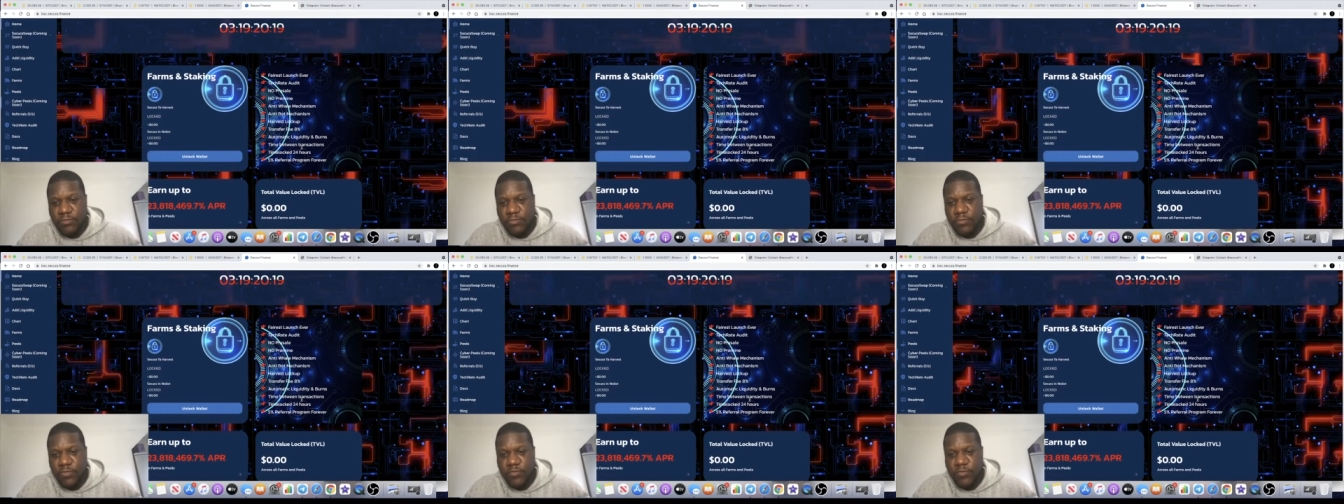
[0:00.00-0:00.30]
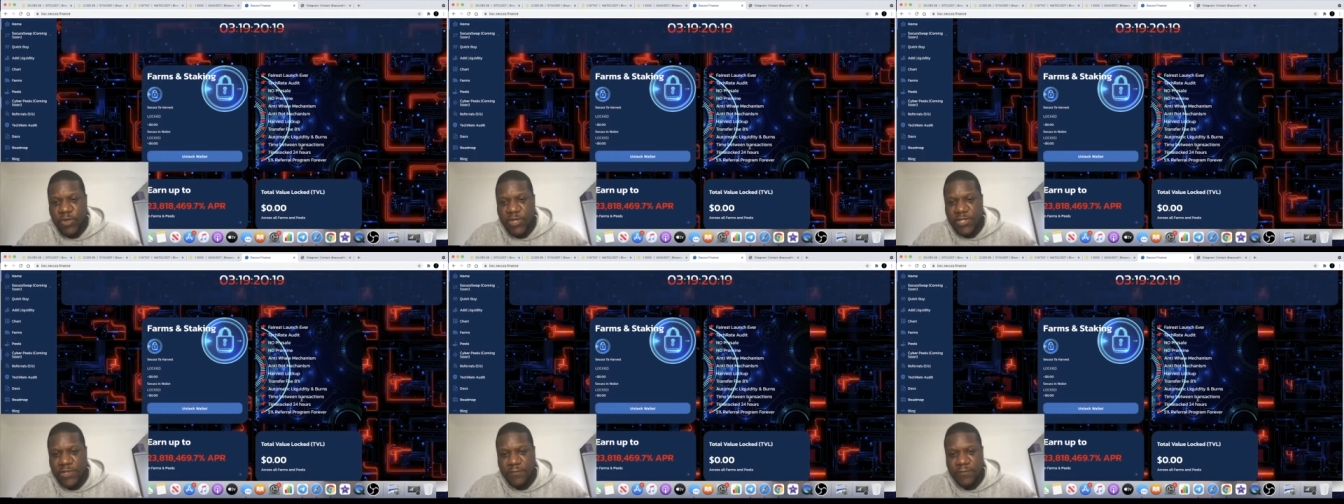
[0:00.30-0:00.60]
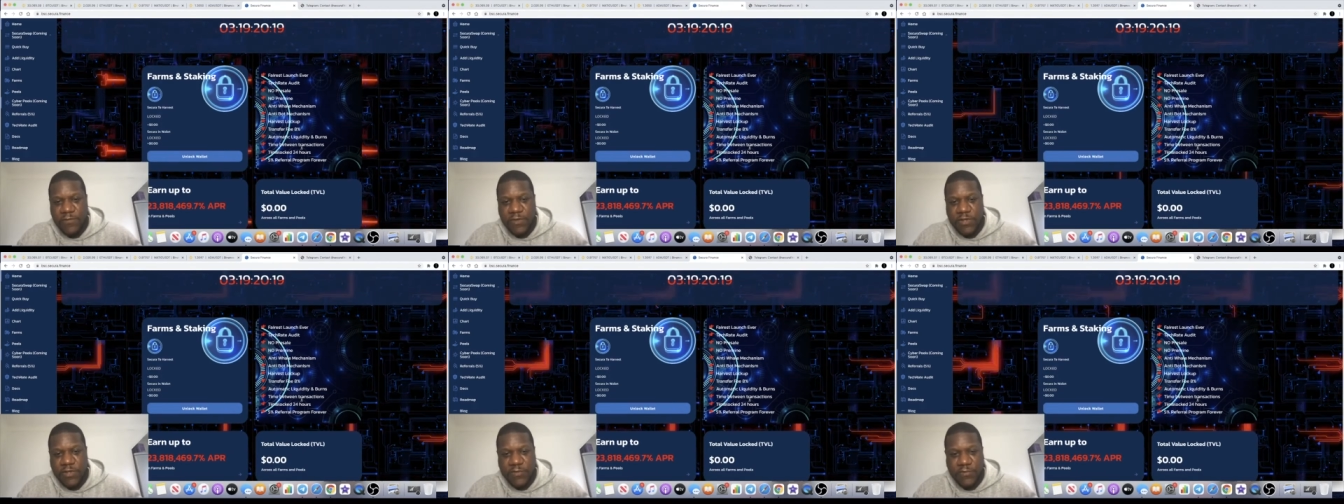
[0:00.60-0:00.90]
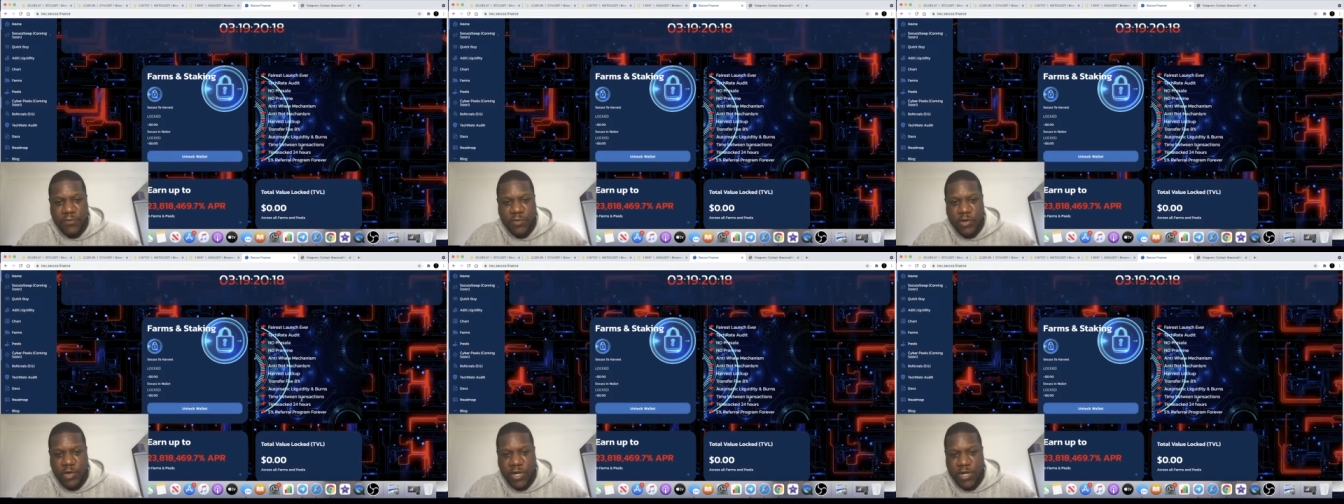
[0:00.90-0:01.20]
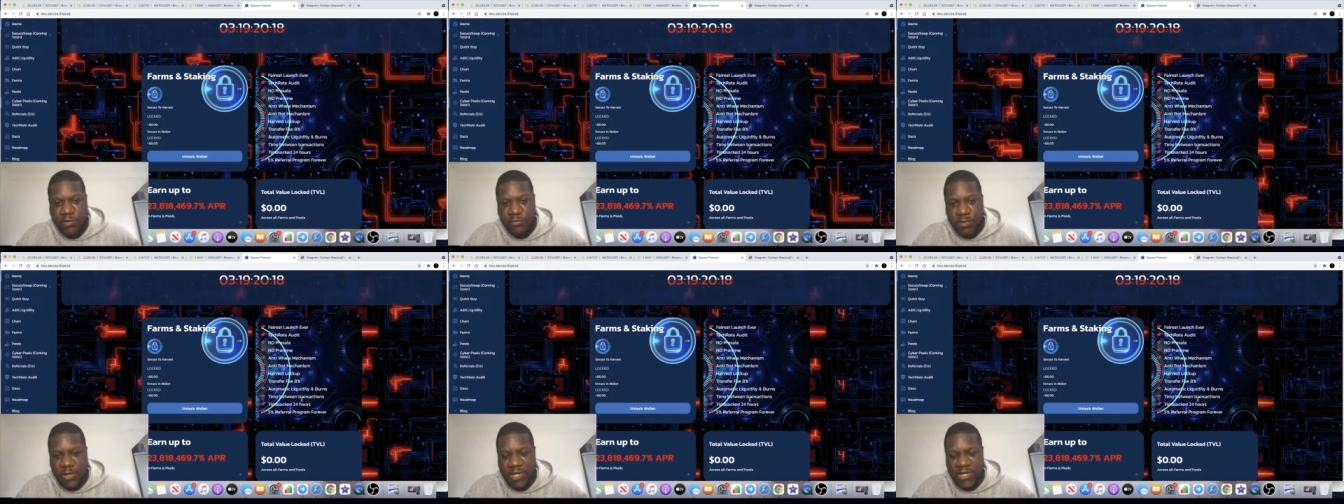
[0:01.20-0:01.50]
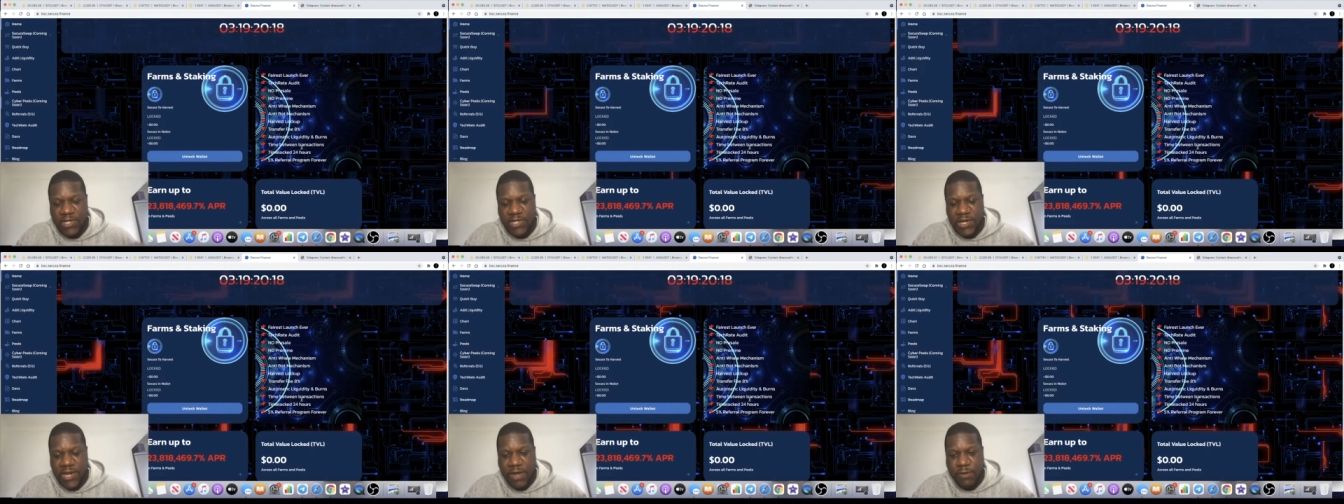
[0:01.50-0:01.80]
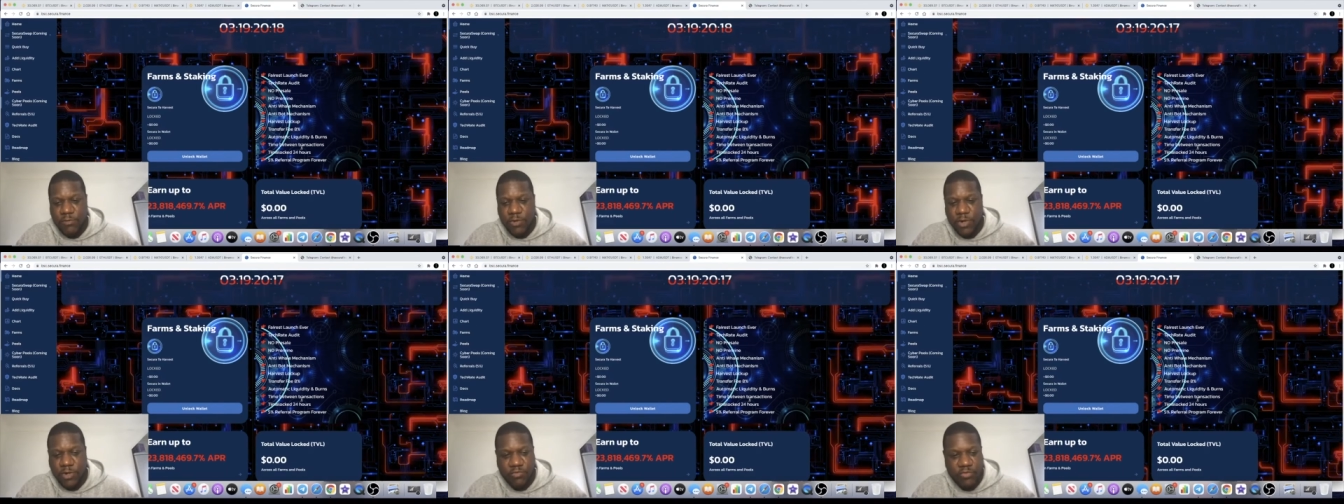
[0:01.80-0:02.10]
reason for you to feel like you would get
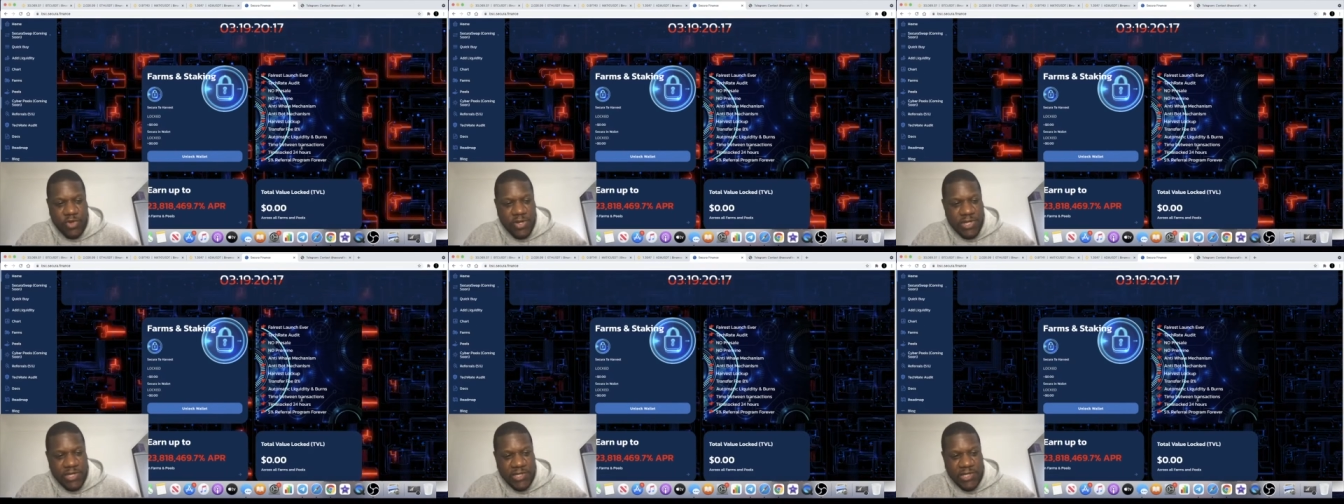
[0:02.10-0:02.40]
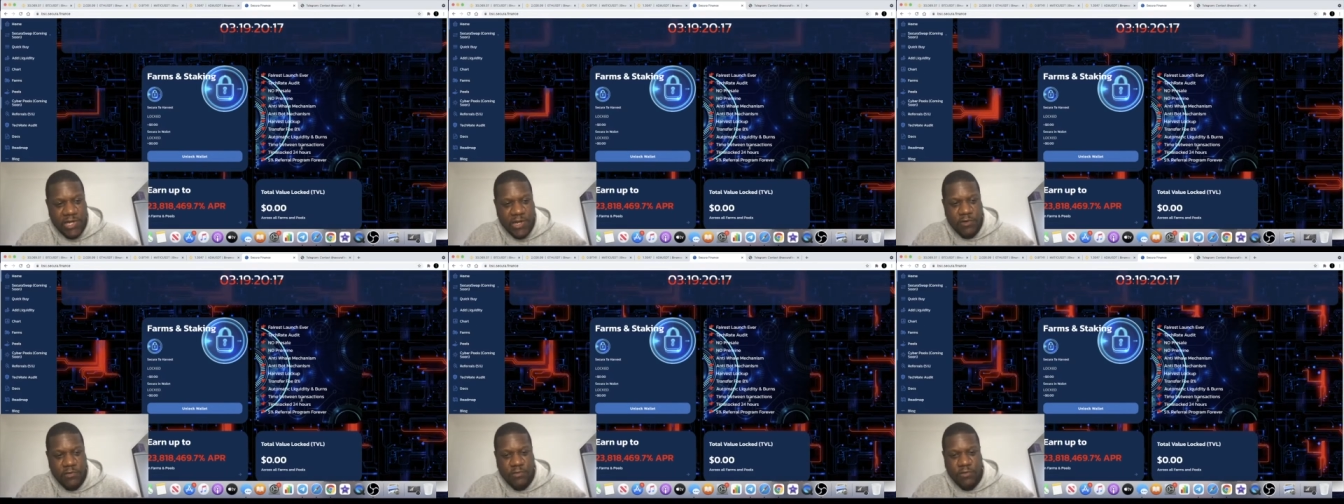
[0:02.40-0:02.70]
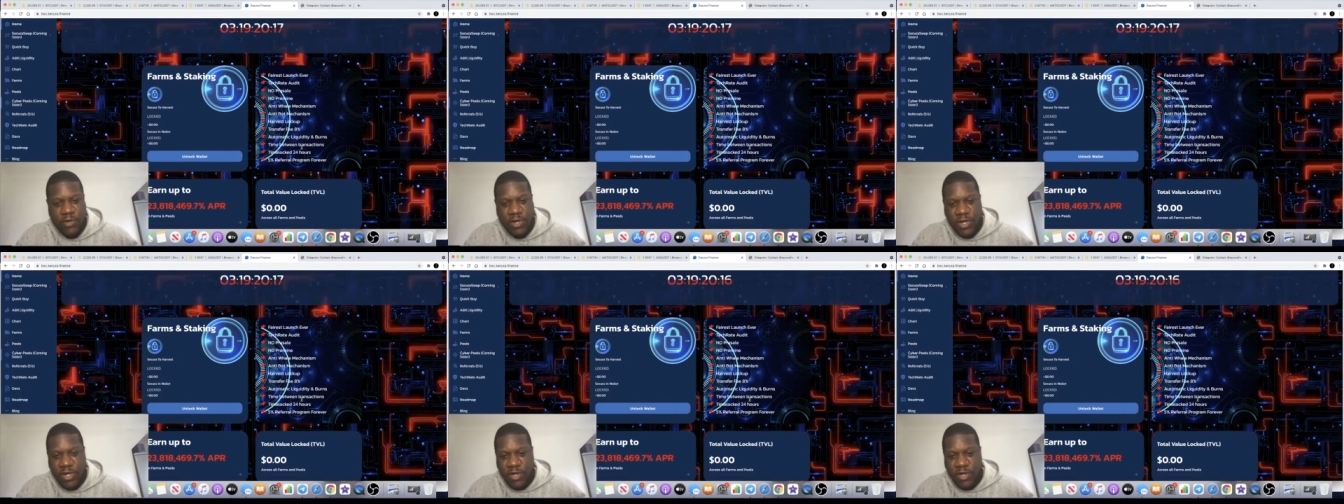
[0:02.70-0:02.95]
scammed on a pre-sale